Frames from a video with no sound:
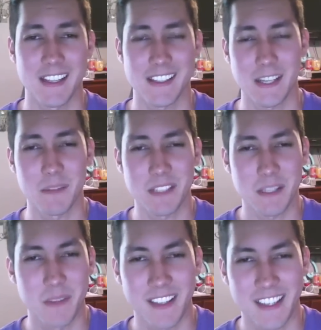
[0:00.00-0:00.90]
I
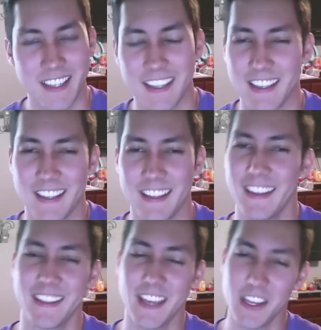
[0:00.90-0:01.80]
summoned Camilla.
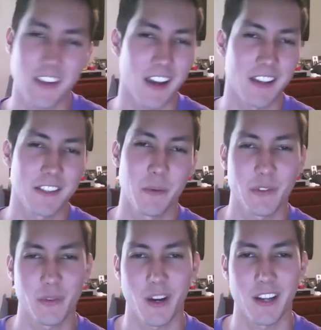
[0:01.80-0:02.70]
Thank you guys so
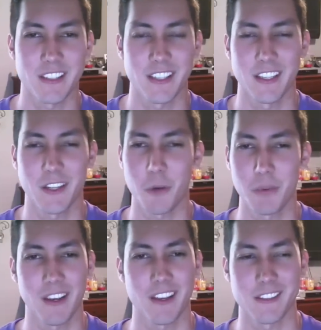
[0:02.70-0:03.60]
much for watching.
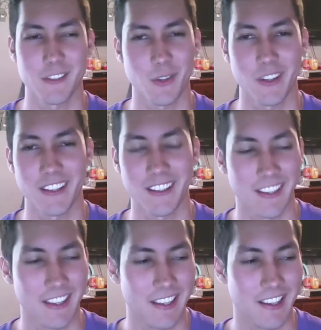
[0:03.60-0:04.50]
Hope you guys enjoyed
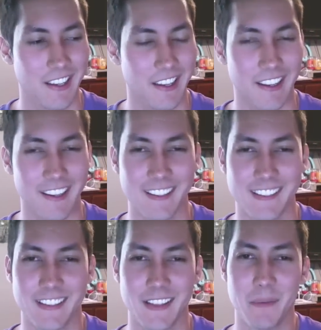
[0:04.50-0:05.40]
it.
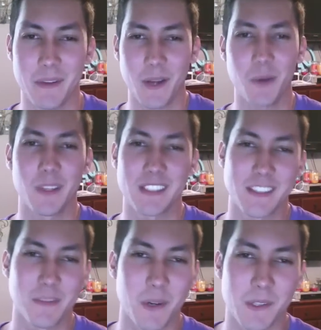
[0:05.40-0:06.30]
And let me know
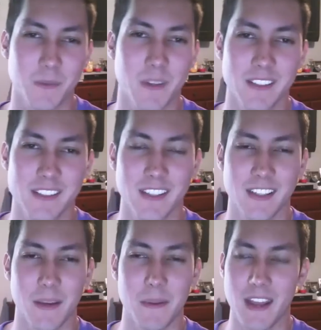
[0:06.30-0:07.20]
what's the most
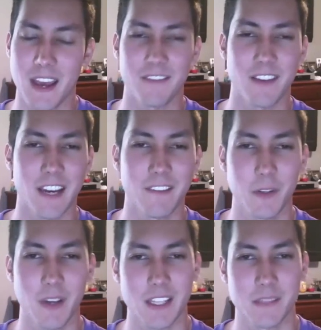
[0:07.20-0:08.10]
recent Nat
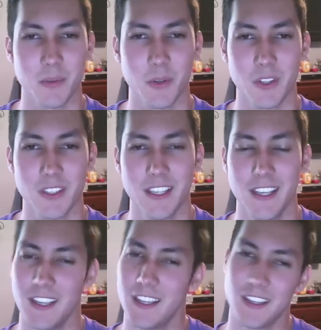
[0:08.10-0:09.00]
5 you guys pulled
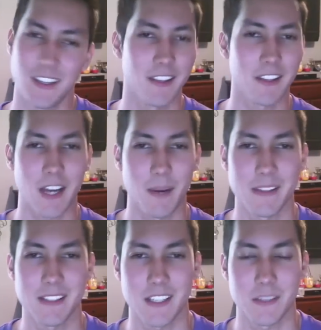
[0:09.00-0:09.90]
in the
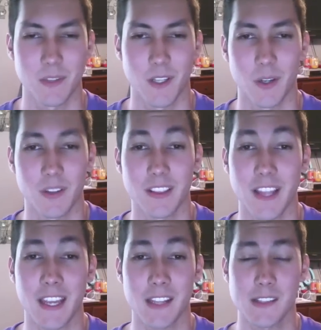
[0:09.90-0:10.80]
comment section below.
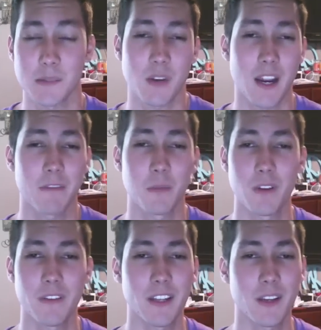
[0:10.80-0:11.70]
Like and subscribe for
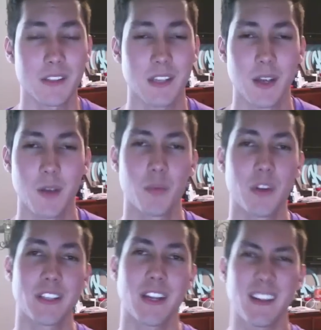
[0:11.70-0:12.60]
more videos.
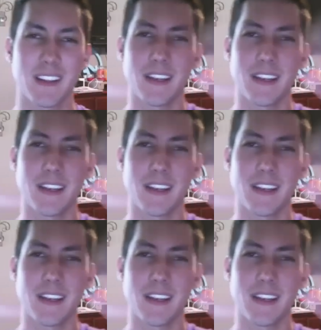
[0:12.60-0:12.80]
Appreciate